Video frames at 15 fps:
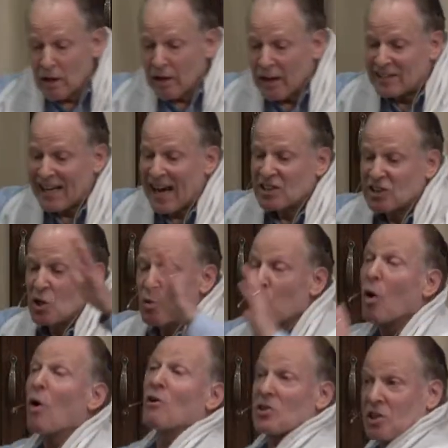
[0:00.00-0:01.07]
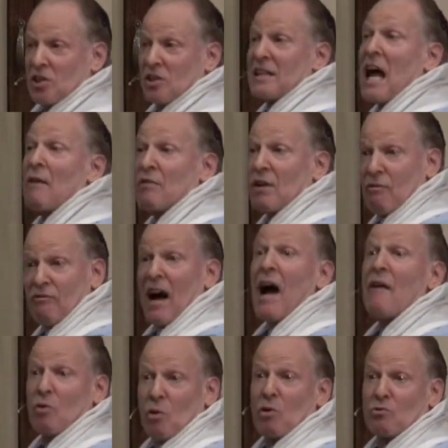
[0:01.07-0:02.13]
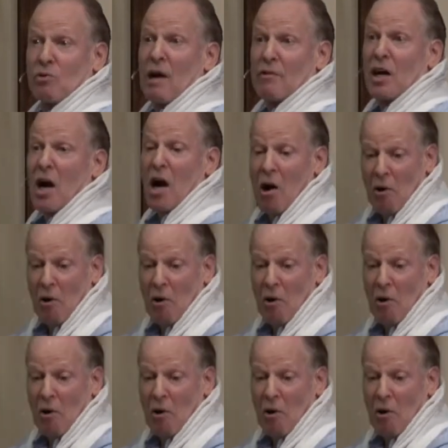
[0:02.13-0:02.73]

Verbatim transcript: it's actually worse than having a five year old drive a car.